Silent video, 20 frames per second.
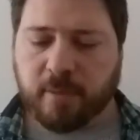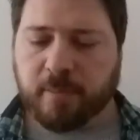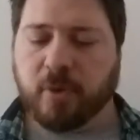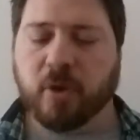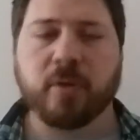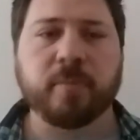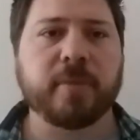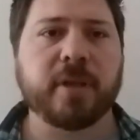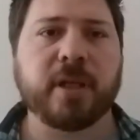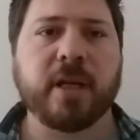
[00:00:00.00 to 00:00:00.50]
The
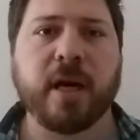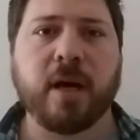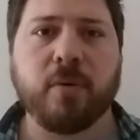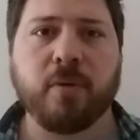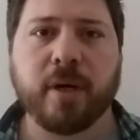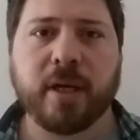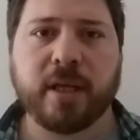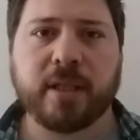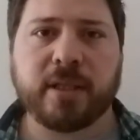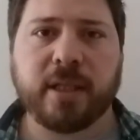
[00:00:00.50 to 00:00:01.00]
bulb did not
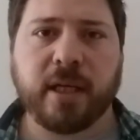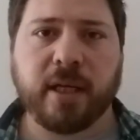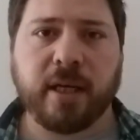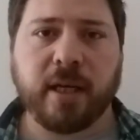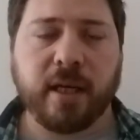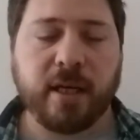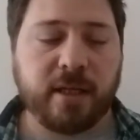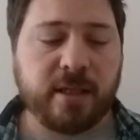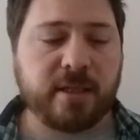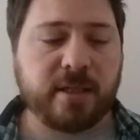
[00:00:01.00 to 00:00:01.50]
want to
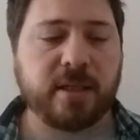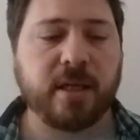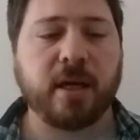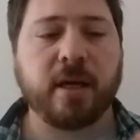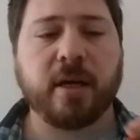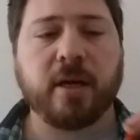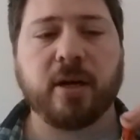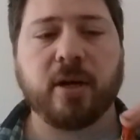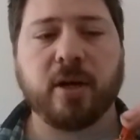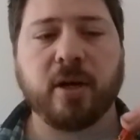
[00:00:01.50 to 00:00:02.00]
take any
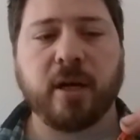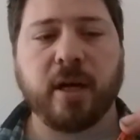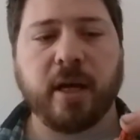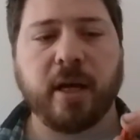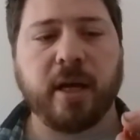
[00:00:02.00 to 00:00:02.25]
solder,